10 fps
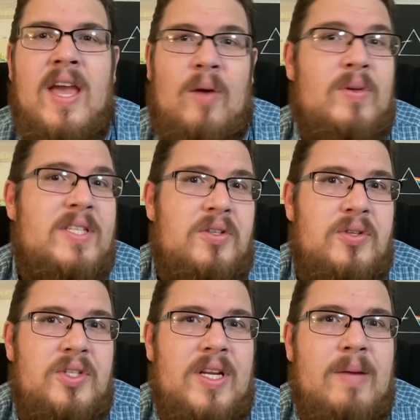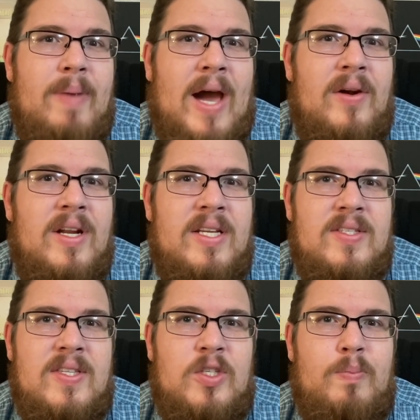And what's interesting about it
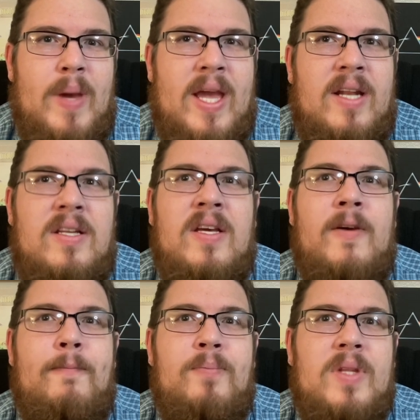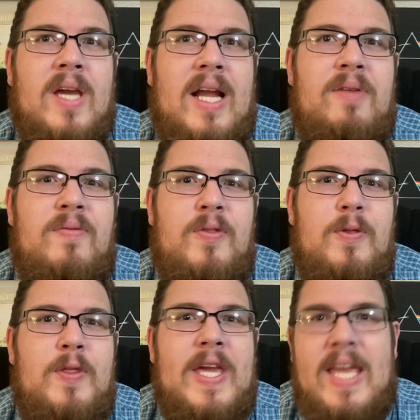is this band, kind of
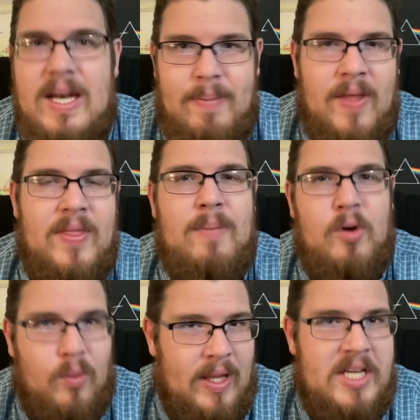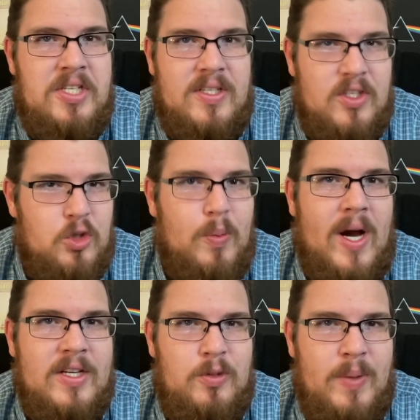thinking about them in relation to
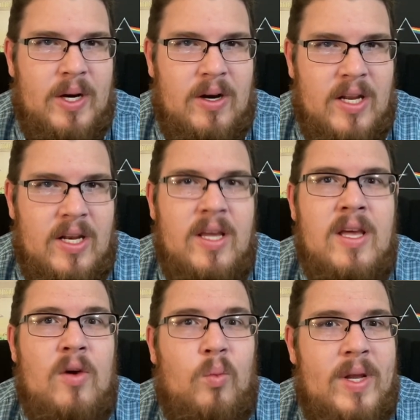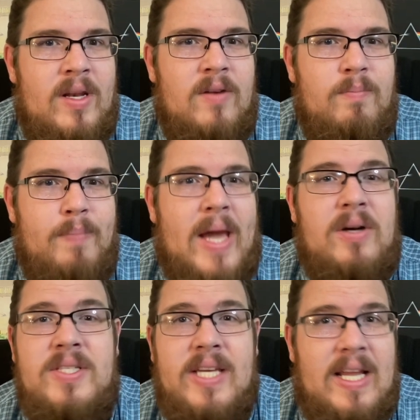Spock's beard. And when
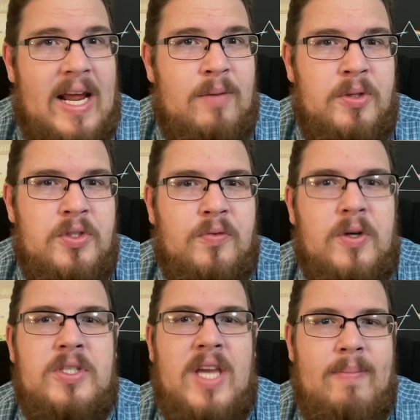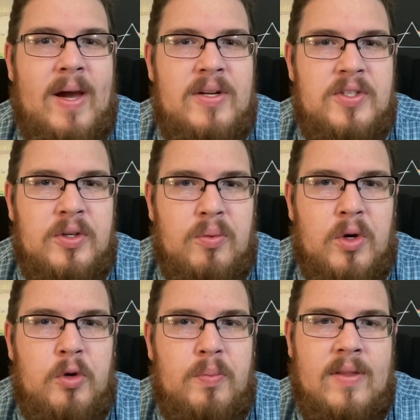Pattern Seeking Animals first came out as a
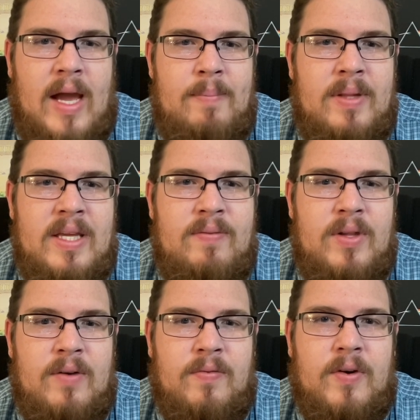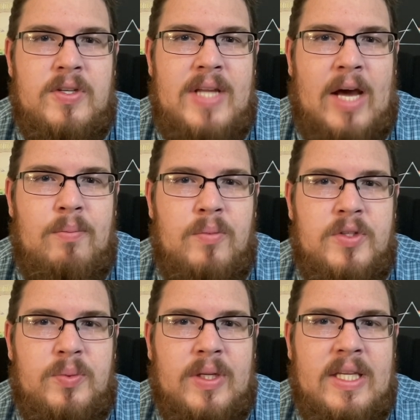group, I believe their first album
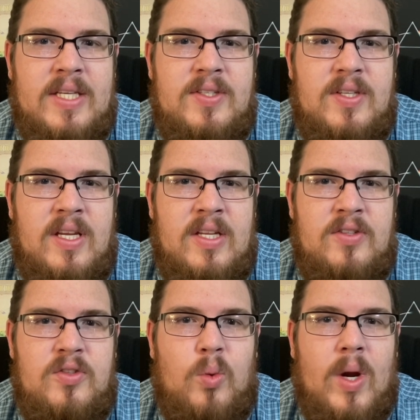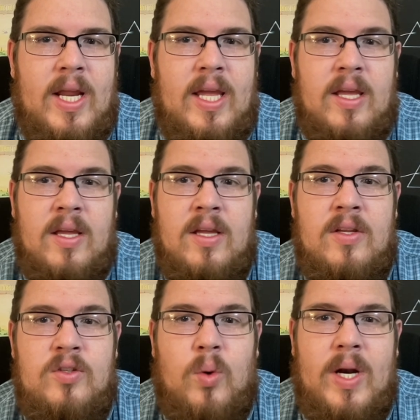was released in
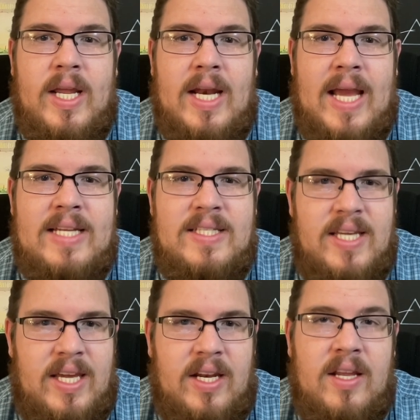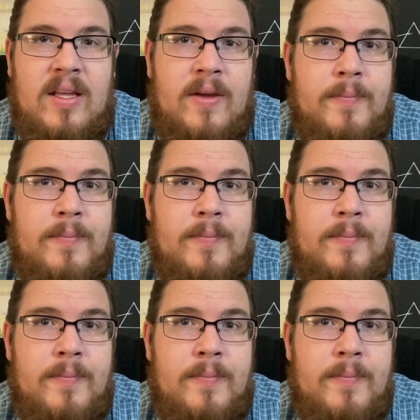2019.